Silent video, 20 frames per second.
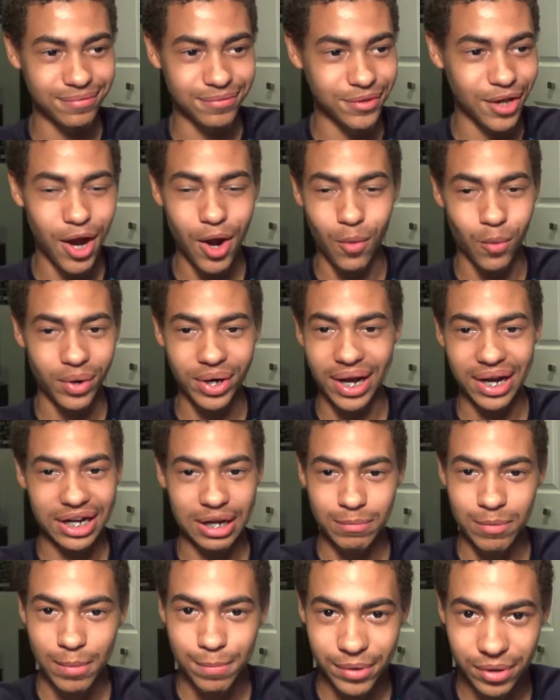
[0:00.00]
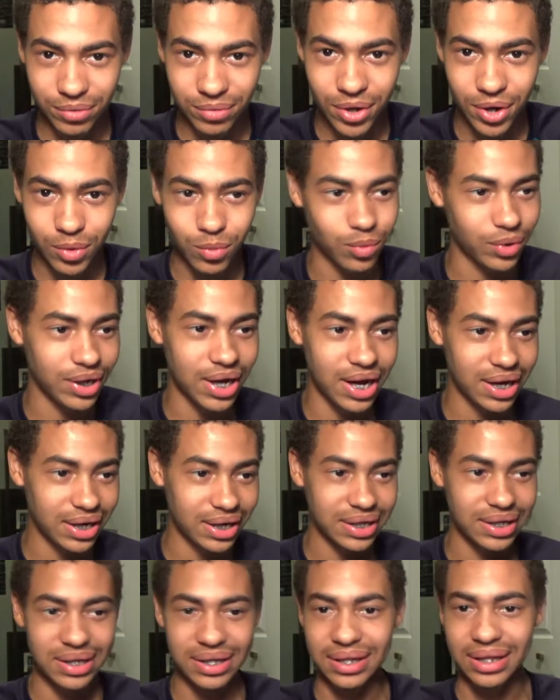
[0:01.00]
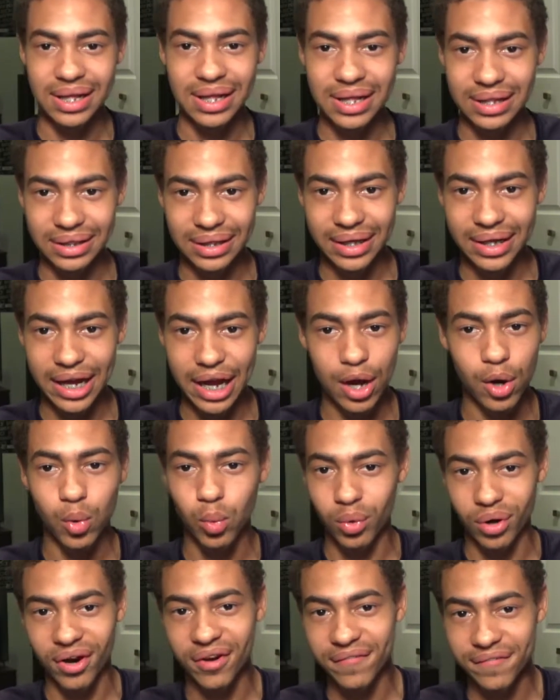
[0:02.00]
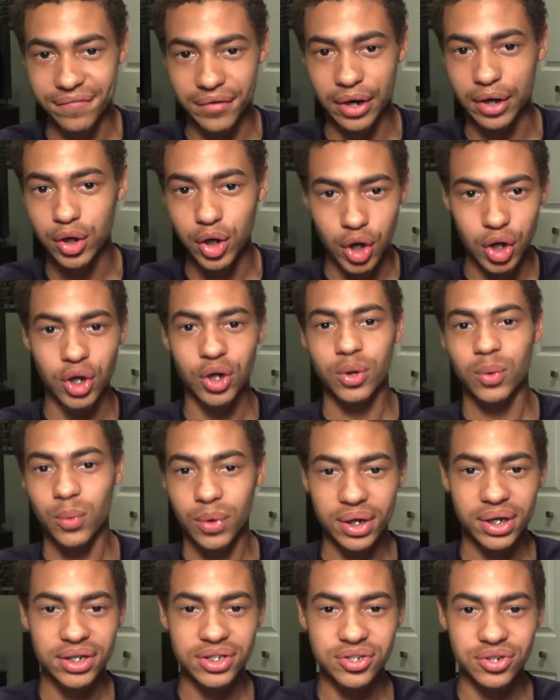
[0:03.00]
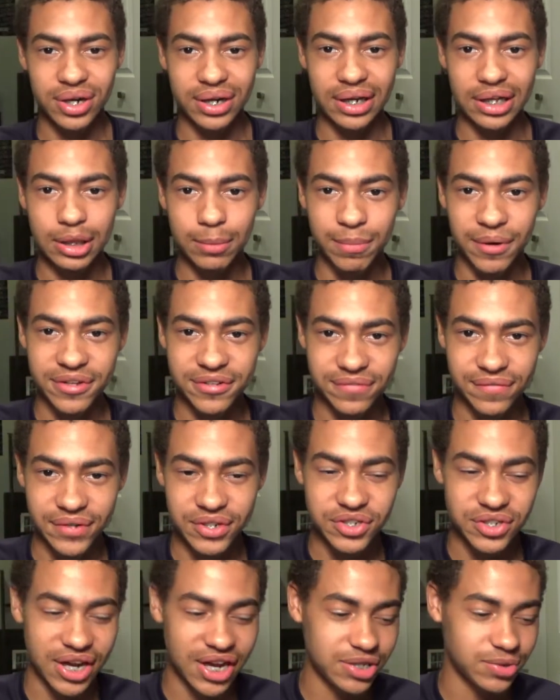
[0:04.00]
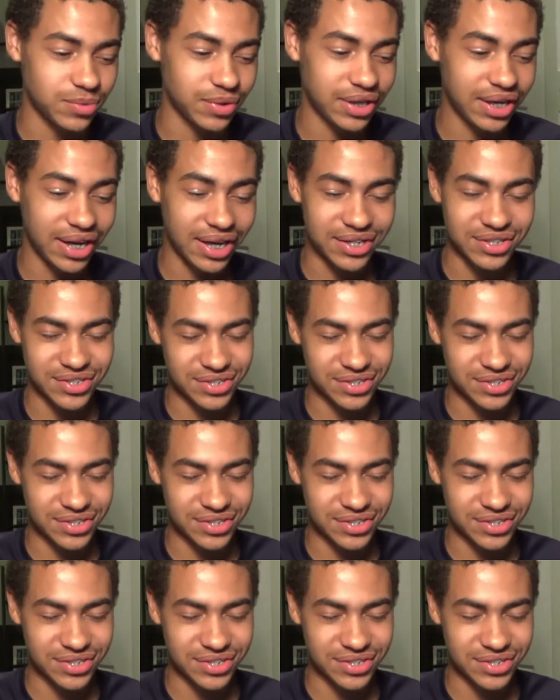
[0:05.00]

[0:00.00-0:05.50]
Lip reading: no, we're not coming up pit road, we're not going to lay out, we're in front, we're going to try and get the best finish as we can.